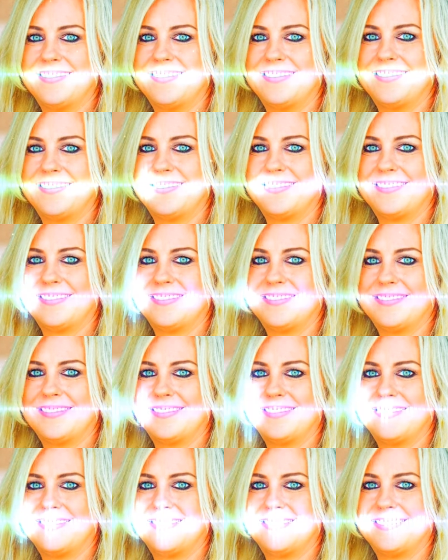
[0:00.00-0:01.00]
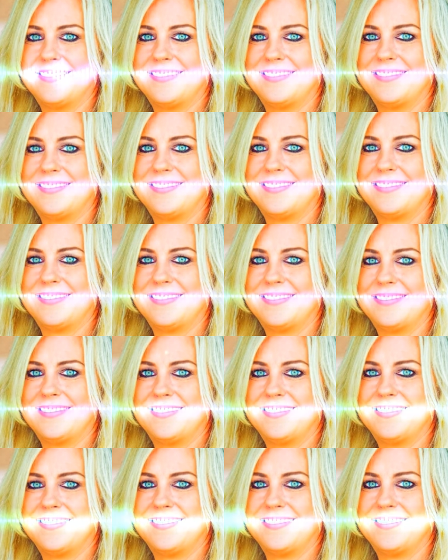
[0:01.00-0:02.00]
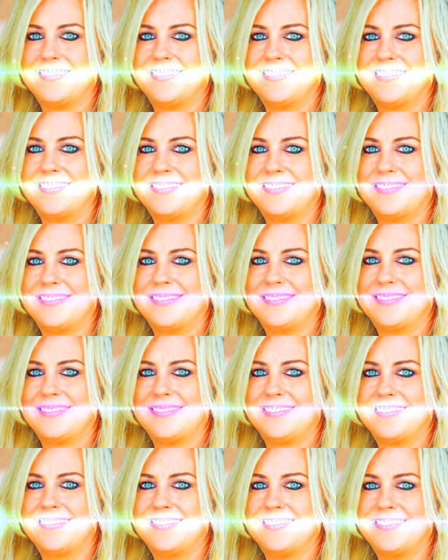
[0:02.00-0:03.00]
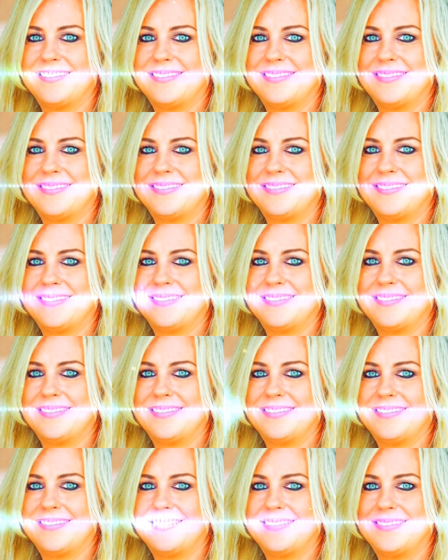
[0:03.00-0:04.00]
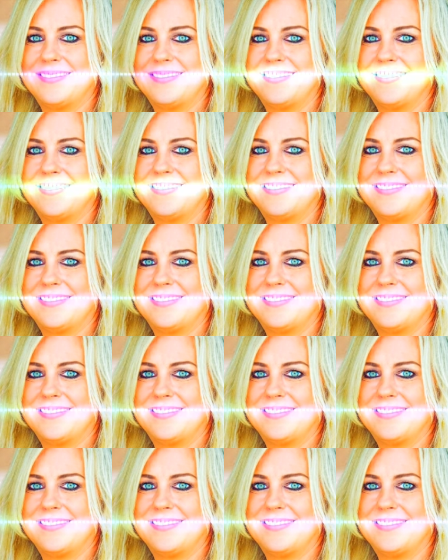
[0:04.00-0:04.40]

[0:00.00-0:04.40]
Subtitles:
to clear away all thoughts of lack and limit.